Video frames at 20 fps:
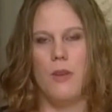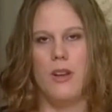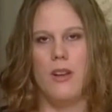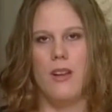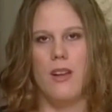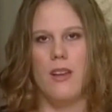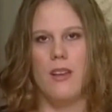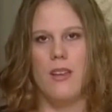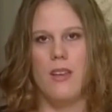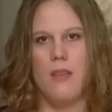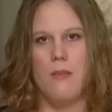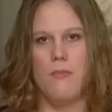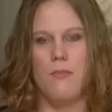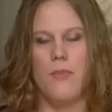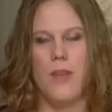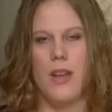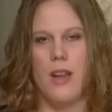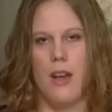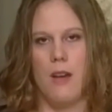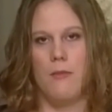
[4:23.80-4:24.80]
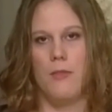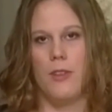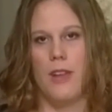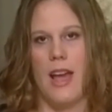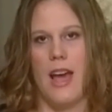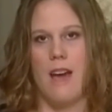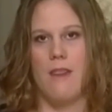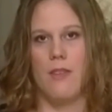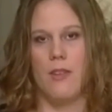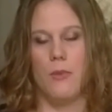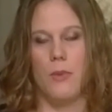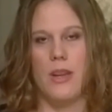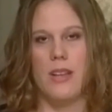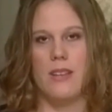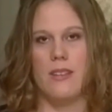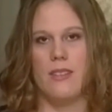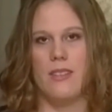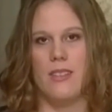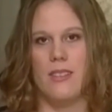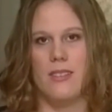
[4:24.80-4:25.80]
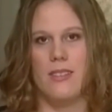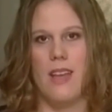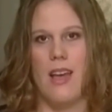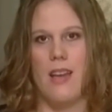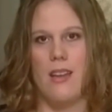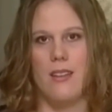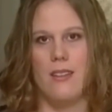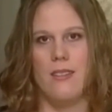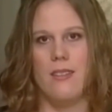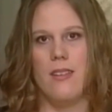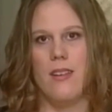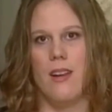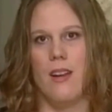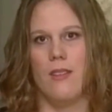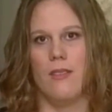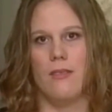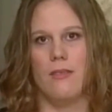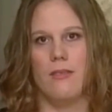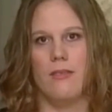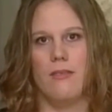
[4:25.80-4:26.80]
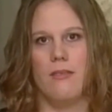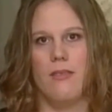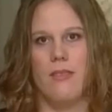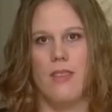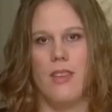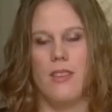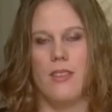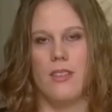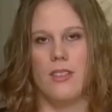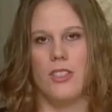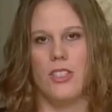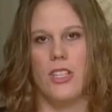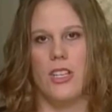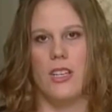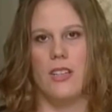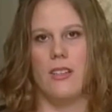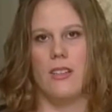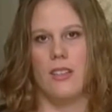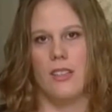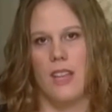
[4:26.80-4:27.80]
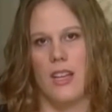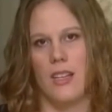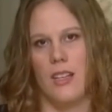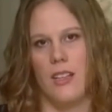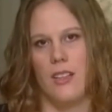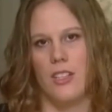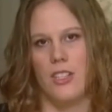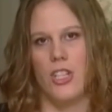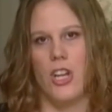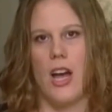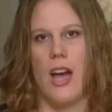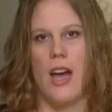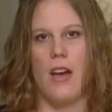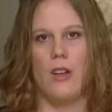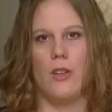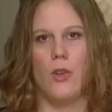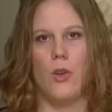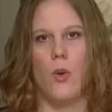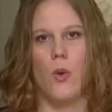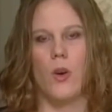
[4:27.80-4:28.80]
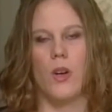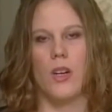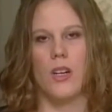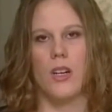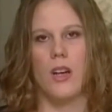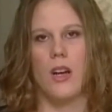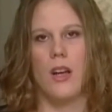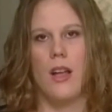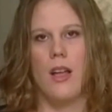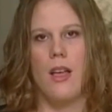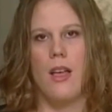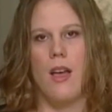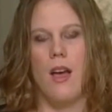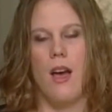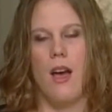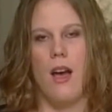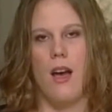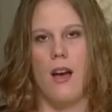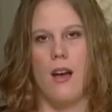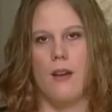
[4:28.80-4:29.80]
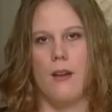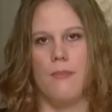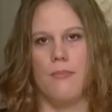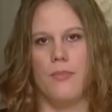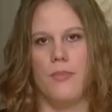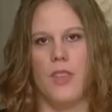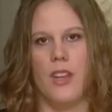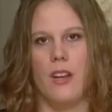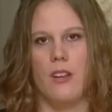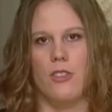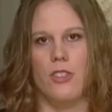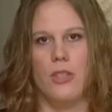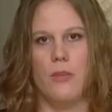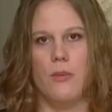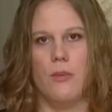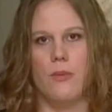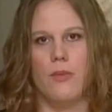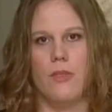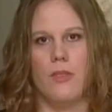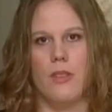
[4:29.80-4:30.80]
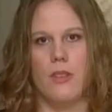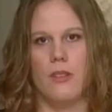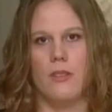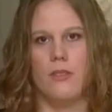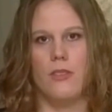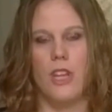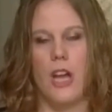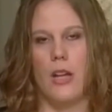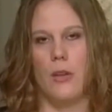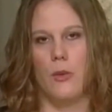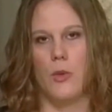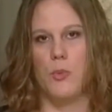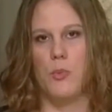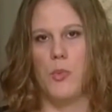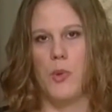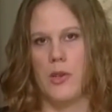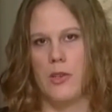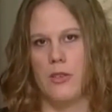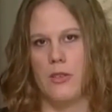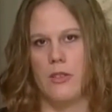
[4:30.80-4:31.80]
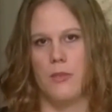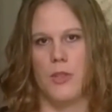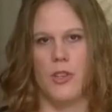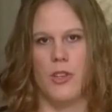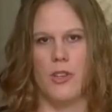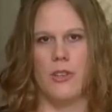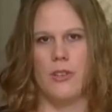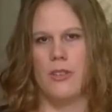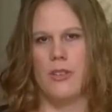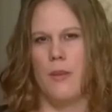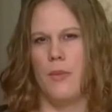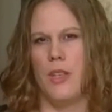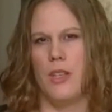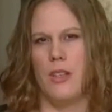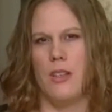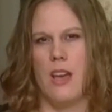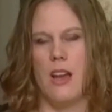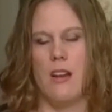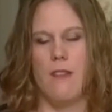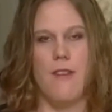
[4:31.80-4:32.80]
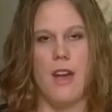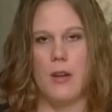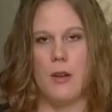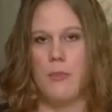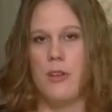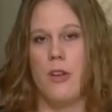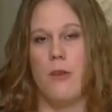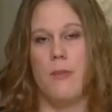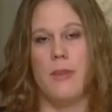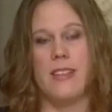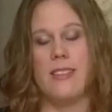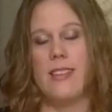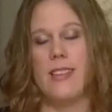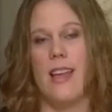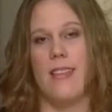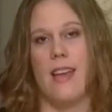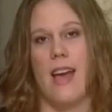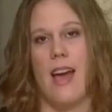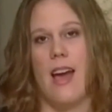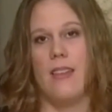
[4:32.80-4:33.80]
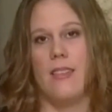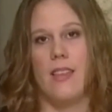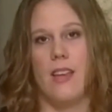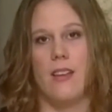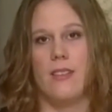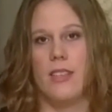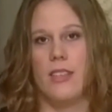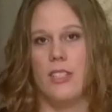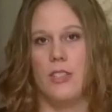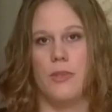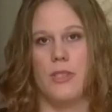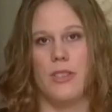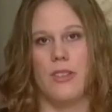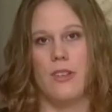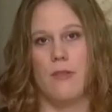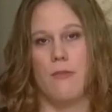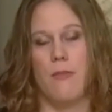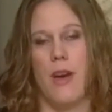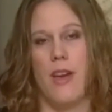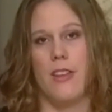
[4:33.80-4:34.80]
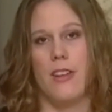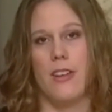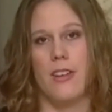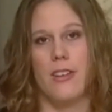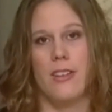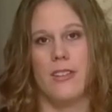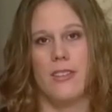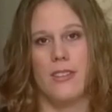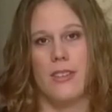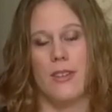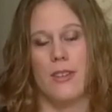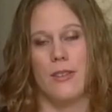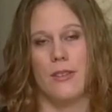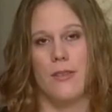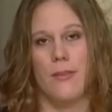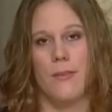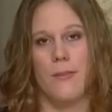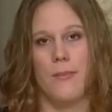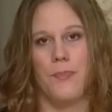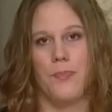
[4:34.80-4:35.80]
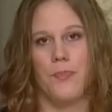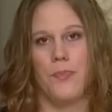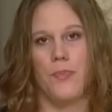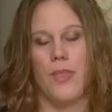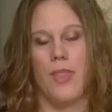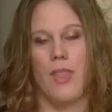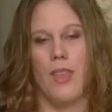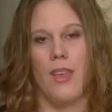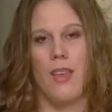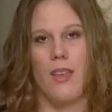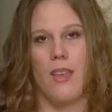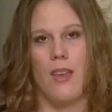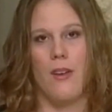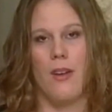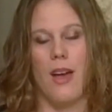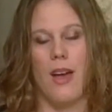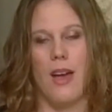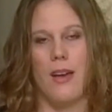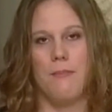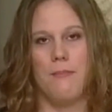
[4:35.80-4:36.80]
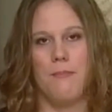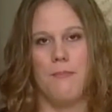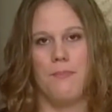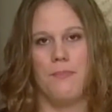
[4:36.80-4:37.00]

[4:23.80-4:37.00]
it would have been helpful to have a witness that said, either she neglected the child or, the child was burdensome to her or something to that effect, but nobody said that. They all said she was a good mother. We only have a few seconds left. Nancy